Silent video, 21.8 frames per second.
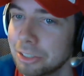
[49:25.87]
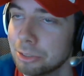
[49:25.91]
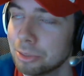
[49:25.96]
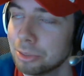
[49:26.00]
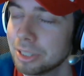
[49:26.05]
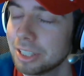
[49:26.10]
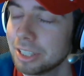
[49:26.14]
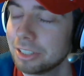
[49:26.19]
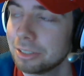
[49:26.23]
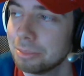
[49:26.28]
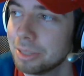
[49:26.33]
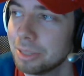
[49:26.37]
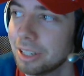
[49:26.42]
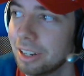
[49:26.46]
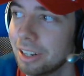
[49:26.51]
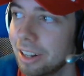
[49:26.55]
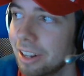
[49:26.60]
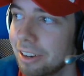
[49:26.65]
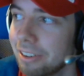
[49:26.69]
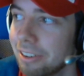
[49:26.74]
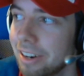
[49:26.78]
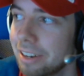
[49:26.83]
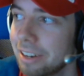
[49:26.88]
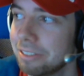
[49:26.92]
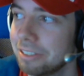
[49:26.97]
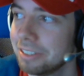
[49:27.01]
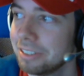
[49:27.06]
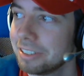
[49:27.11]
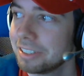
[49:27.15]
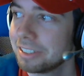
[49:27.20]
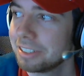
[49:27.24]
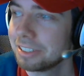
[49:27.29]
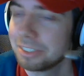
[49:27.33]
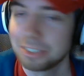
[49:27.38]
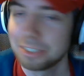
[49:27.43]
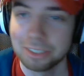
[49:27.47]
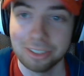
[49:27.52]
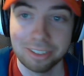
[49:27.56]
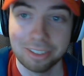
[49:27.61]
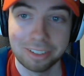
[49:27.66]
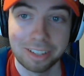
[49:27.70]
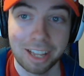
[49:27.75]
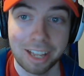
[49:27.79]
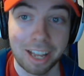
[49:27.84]
one that submitted a lot of raffles.
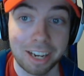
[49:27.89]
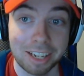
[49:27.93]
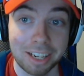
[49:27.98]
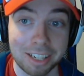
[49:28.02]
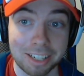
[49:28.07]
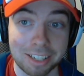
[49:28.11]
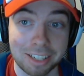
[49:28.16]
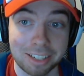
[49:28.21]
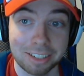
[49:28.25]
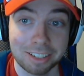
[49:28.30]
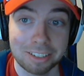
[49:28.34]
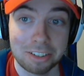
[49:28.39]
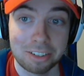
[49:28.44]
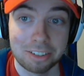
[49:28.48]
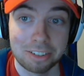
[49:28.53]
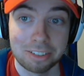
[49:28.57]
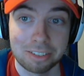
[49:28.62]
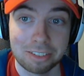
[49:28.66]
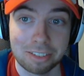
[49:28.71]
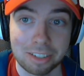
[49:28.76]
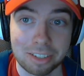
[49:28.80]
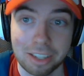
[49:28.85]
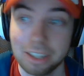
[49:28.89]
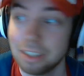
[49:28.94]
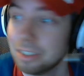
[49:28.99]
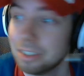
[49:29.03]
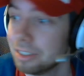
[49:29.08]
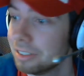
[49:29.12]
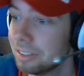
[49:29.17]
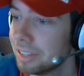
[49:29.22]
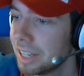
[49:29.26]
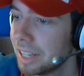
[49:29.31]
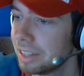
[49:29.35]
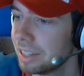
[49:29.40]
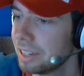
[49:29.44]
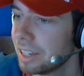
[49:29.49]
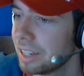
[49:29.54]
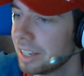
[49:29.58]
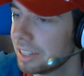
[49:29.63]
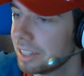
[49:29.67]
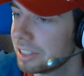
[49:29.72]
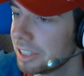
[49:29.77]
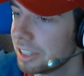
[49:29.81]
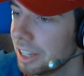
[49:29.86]
So that is... Uh, I think
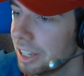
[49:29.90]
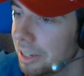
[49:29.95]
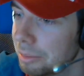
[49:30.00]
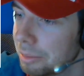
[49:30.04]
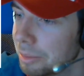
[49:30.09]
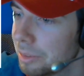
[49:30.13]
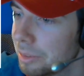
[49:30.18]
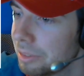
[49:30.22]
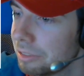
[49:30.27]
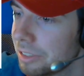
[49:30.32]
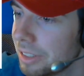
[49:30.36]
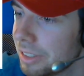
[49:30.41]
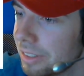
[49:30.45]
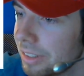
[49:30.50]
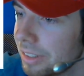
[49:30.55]
I actually got him on my friends